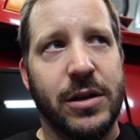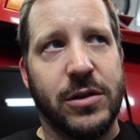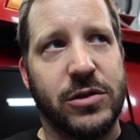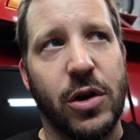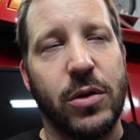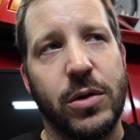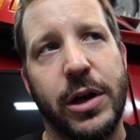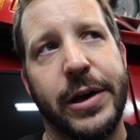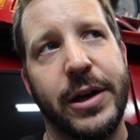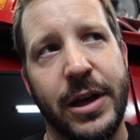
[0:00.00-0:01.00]
So,
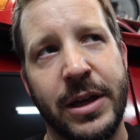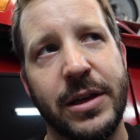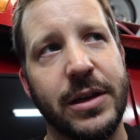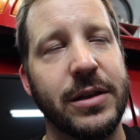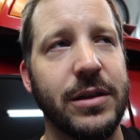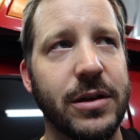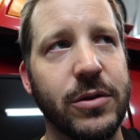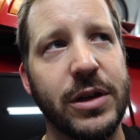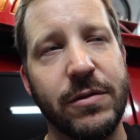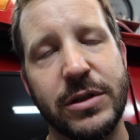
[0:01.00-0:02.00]
you
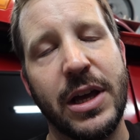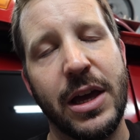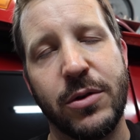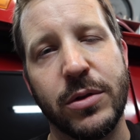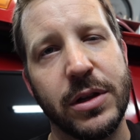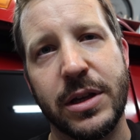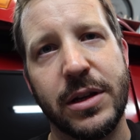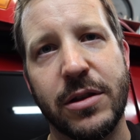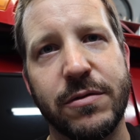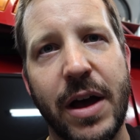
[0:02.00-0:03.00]
know, give or take, we're looking at
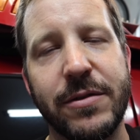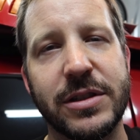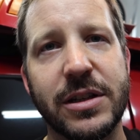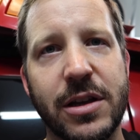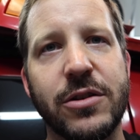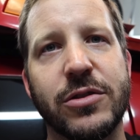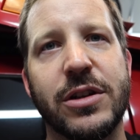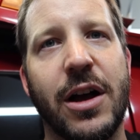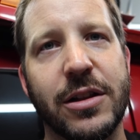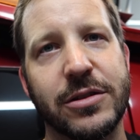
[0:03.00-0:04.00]
another
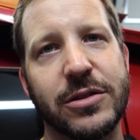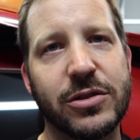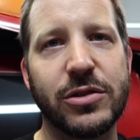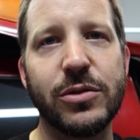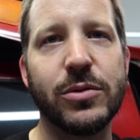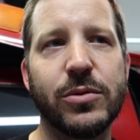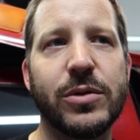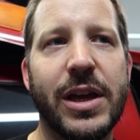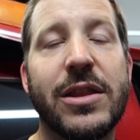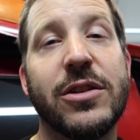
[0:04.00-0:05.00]
$500–600 to
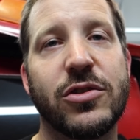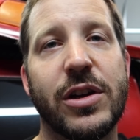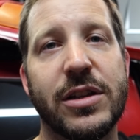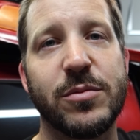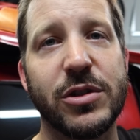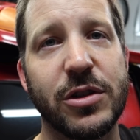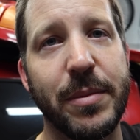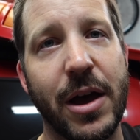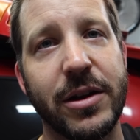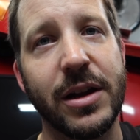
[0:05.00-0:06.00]
get this transmission
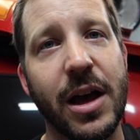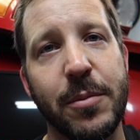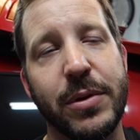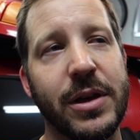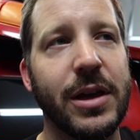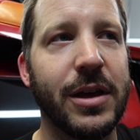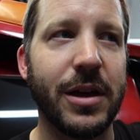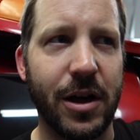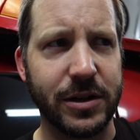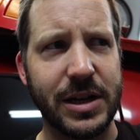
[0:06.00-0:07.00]
mounted up
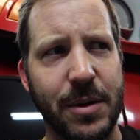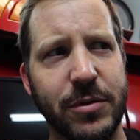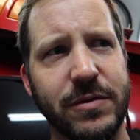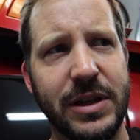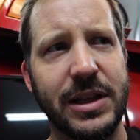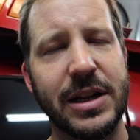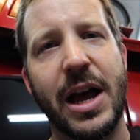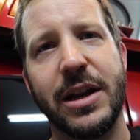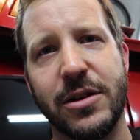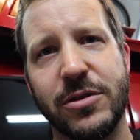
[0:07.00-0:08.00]
on top of the
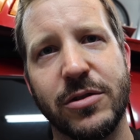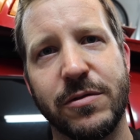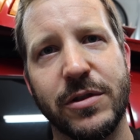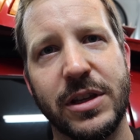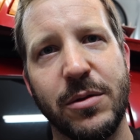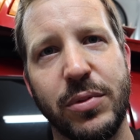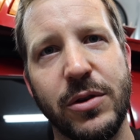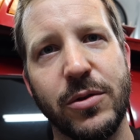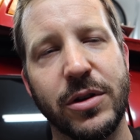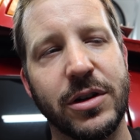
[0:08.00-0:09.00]
$900 for the
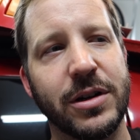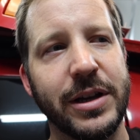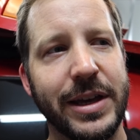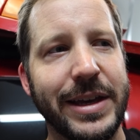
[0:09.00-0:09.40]
computer.